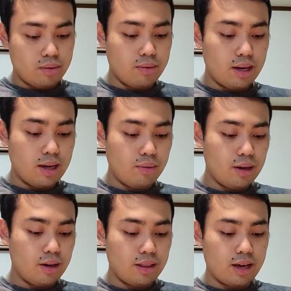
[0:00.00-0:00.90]
While I
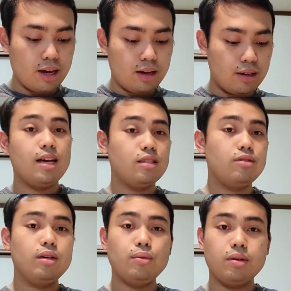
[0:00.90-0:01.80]
wait on that, I just
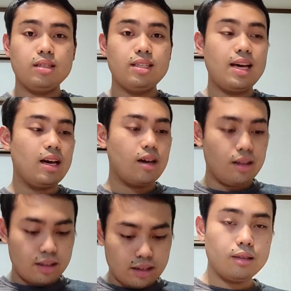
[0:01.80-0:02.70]
really want to snack
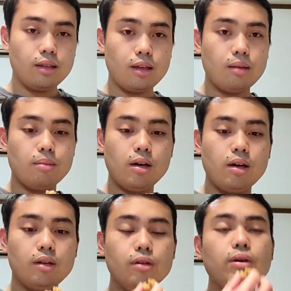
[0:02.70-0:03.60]
on this.
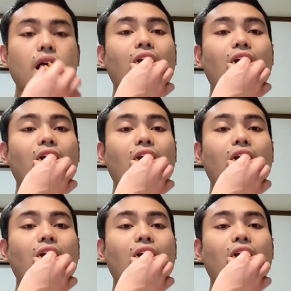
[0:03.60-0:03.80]
Itadakimasu.